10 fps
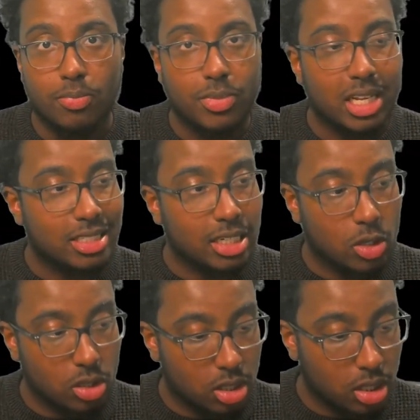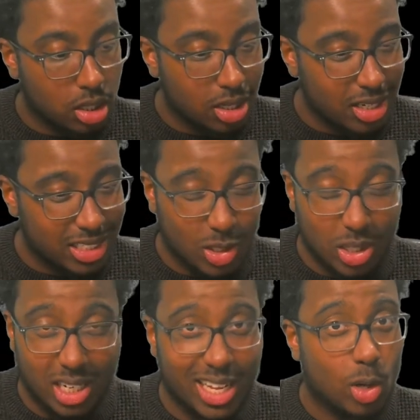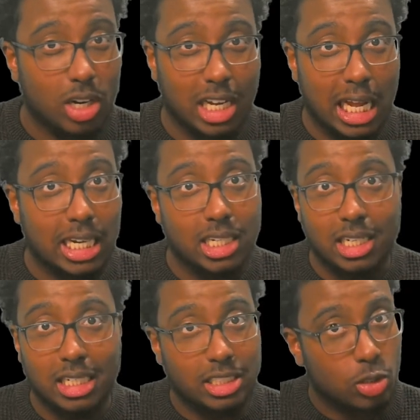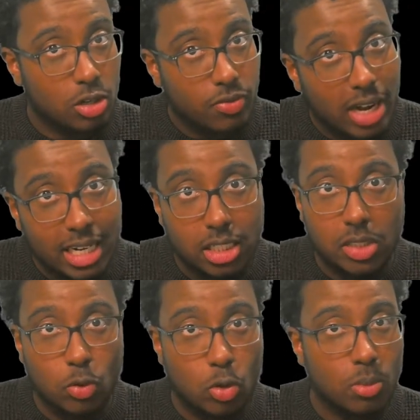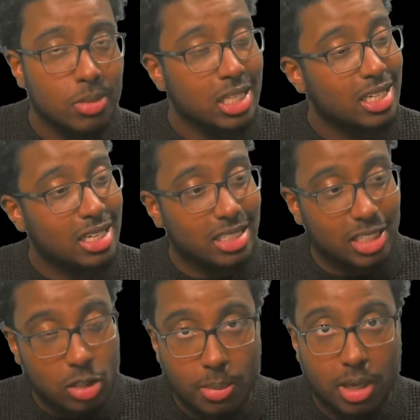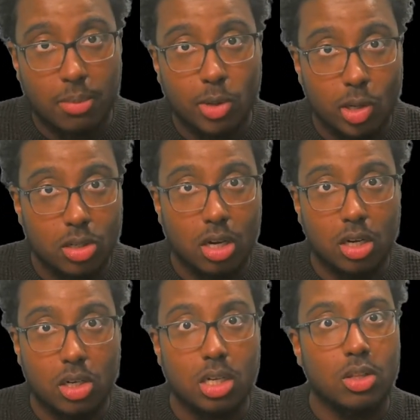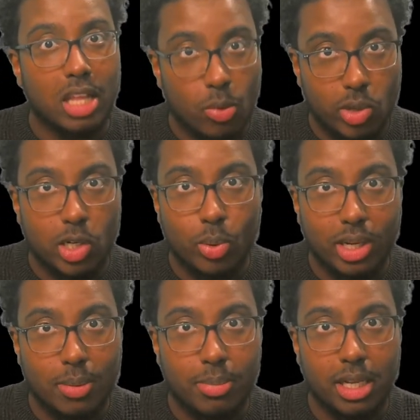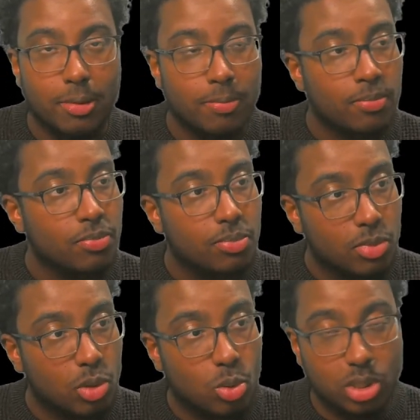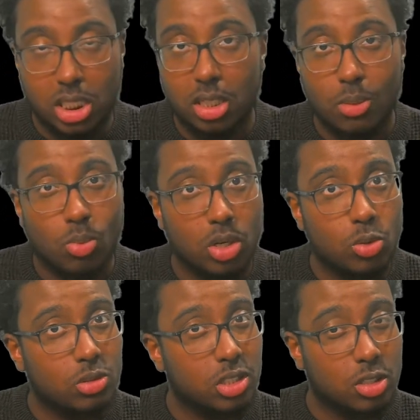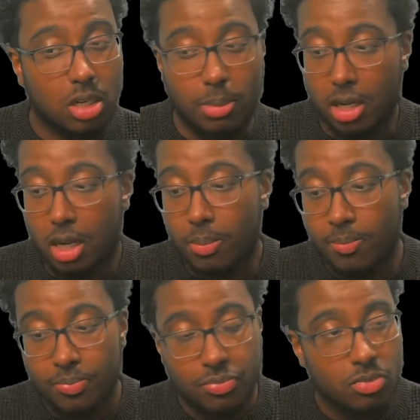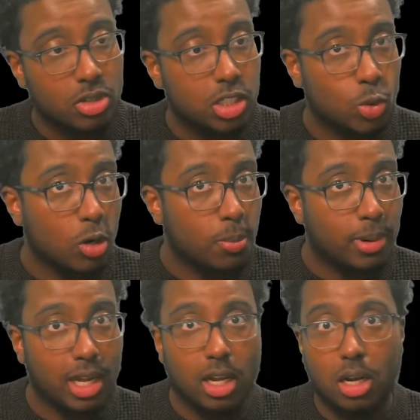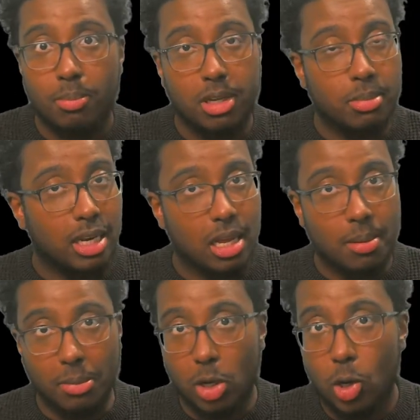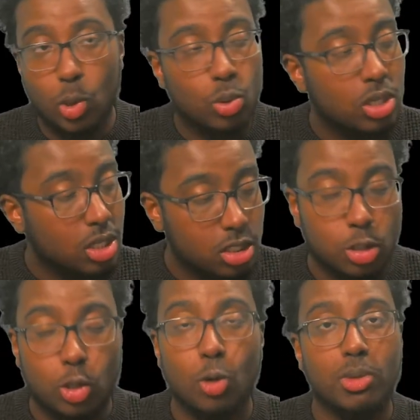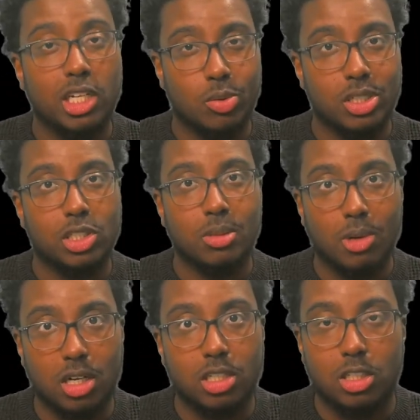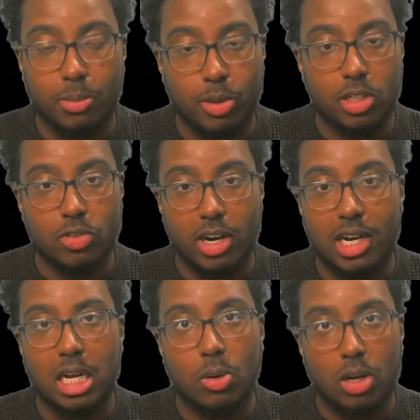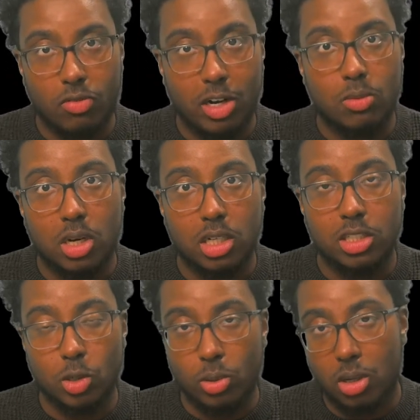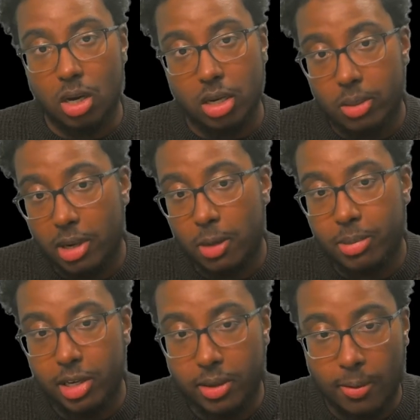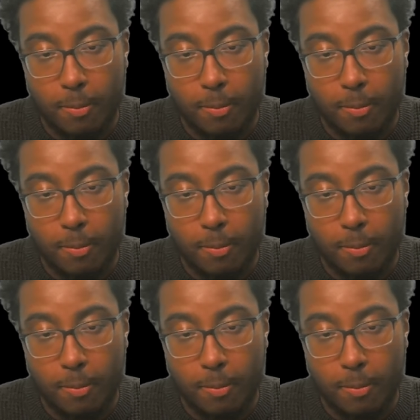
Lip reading: Is he going to kick on again? Is he going to find his form? Is he going to become the Odegaard that we know he can be? Or is he someone who's just going to become squad player, maybe let him go? So many question marks, to be honest, right now around Martin Odegaard, in my opinion.